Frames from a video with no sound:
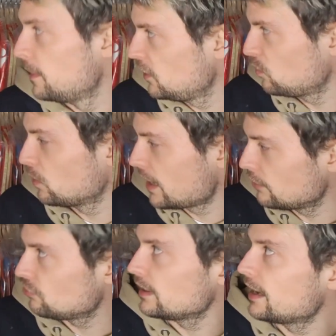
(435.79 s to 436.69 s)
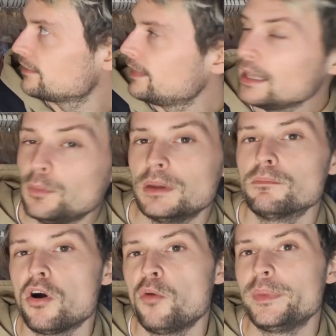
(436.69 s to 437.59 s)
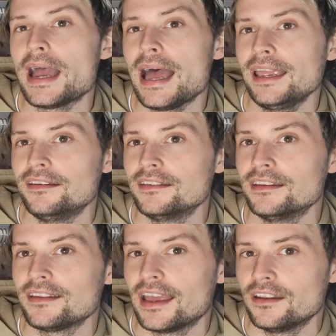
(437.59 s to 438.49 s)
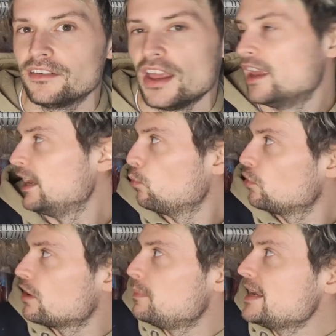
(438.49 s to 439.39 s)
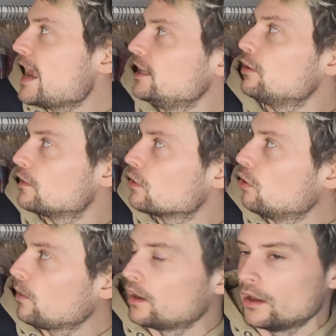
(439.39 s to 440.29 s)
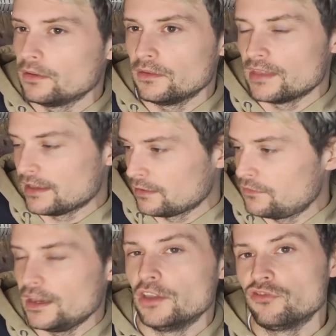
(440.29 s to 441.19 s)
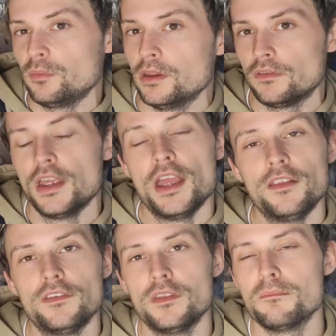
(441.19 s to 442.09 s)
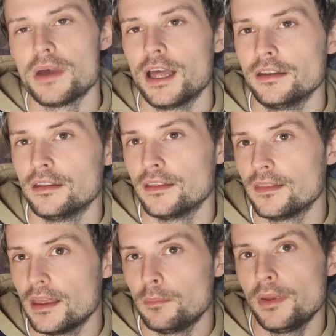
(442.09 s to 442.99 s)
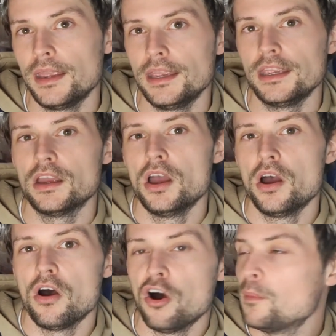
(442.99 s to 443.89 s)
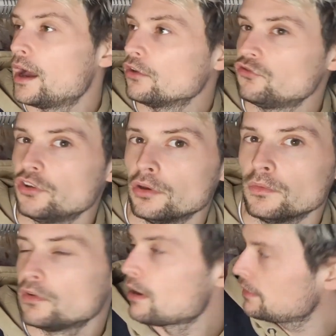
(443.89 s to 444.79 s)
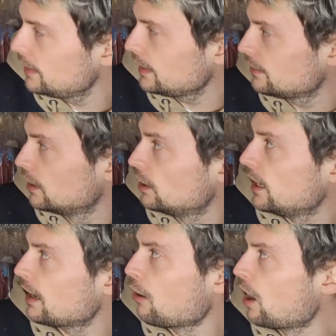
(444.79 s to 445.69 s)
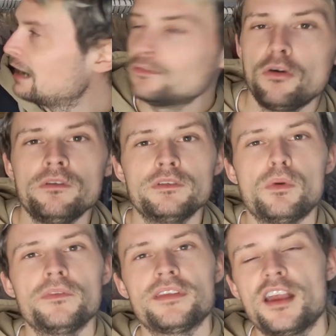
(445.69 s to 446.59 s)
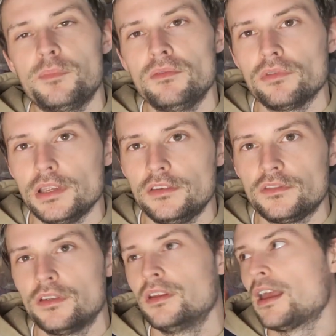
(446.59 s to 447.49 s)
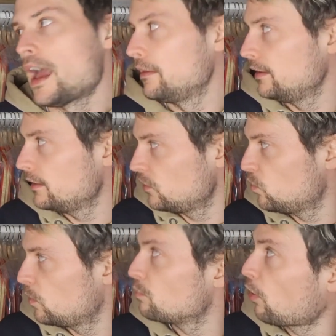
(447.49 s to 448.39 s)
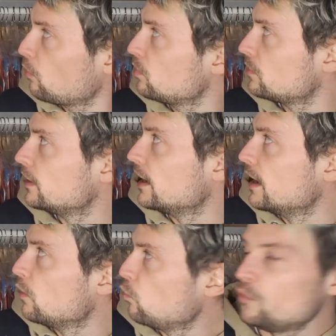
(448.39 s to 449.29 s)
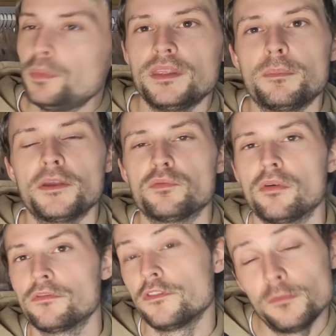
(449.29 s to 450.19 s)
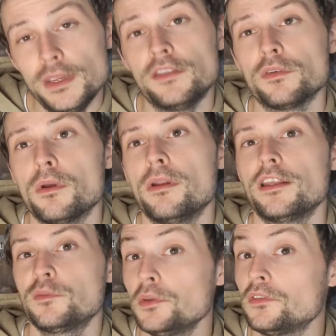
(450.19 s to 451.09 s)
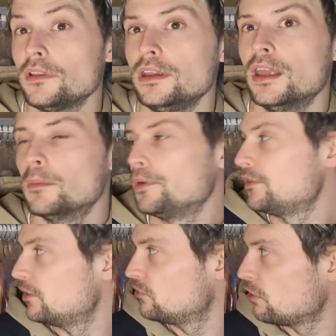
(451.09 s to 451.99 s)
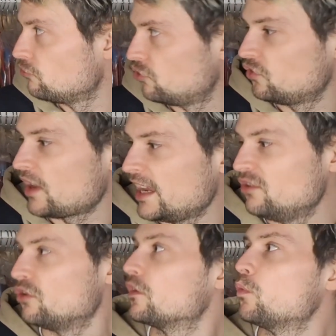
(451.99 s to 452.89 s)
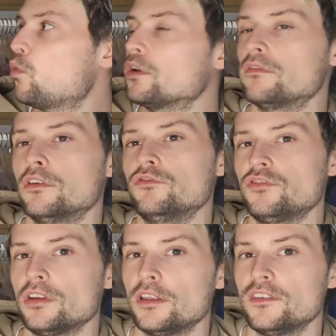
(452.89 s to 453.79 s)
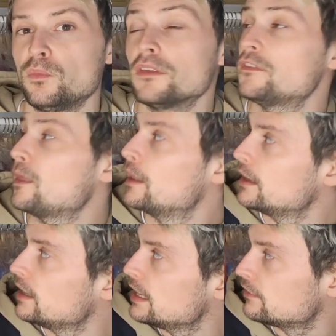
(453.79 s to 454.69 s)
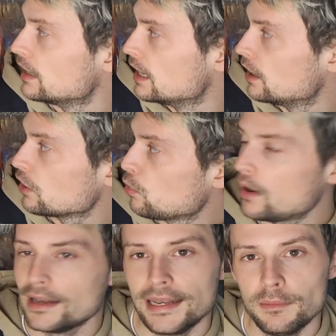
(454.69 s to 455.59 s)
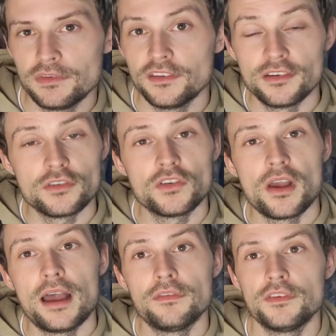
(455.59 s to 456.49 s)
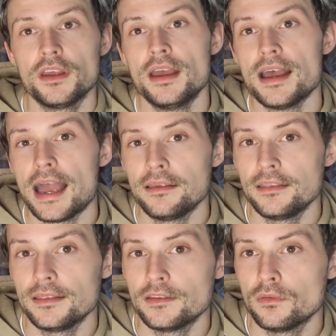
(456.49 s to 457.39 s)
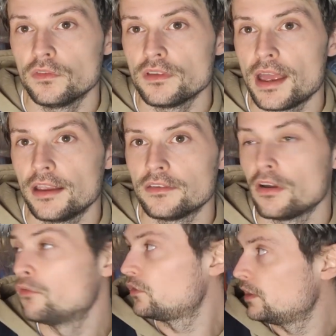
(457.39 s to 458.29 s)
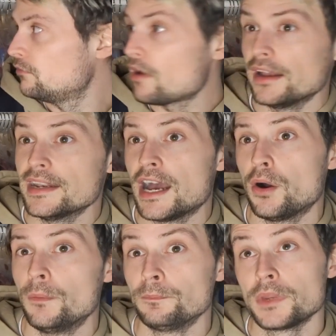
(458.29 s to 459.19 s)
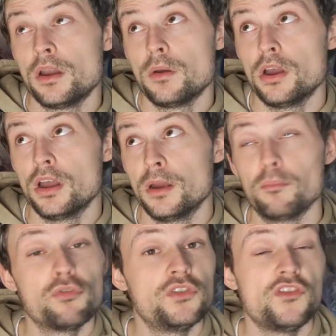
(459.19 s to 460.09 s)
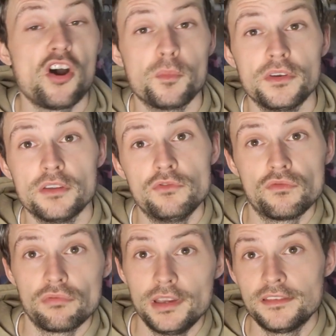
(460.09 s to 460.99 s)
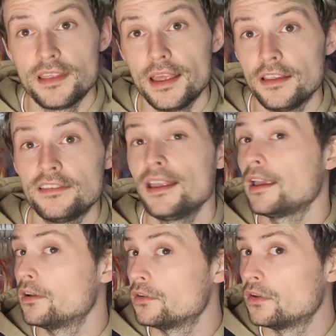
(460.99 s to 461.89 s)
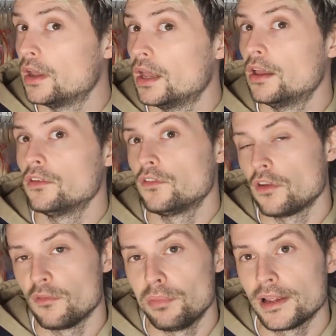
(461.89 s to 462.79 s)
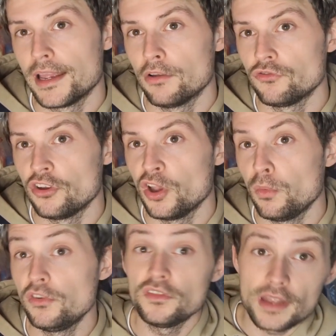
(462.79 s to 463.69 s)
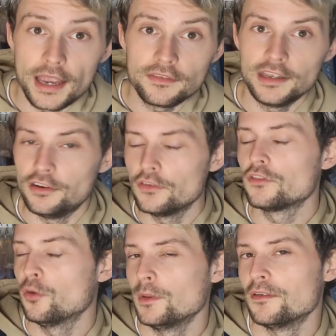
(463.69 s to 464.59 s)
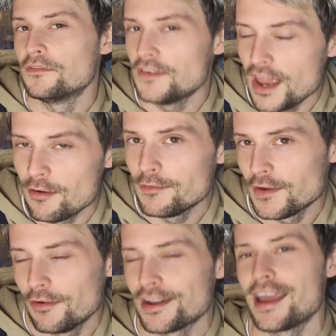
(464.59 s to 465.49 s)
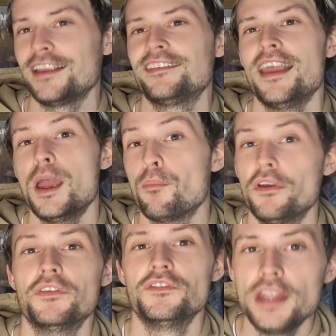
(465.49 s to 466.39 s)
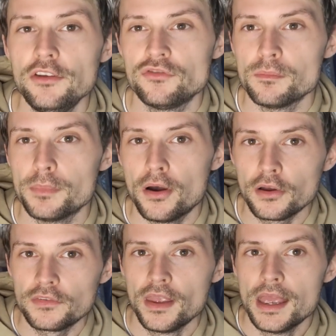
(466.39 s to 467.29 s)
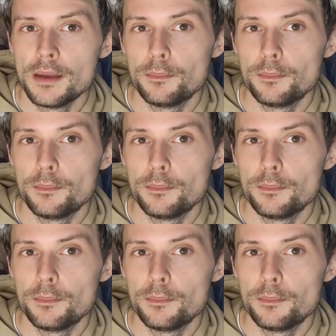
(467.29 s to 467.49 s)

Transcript: This one actually has a little bit more behind it, and it wouldn't be any other color. That's a fitting tribute to the man that they're paying homage to. So I think out of all the ones that have been released, I think this one probably would be the best one for me to own explicitly, because it's not just another one of those shirts. And with the fact that it is quite limited and sought after, I think this one's nice. Obviously, right now, Borussia Dortmund have just released their second sort of Blackout shirt, which is nice, and it does come in a very, very nice presentation box.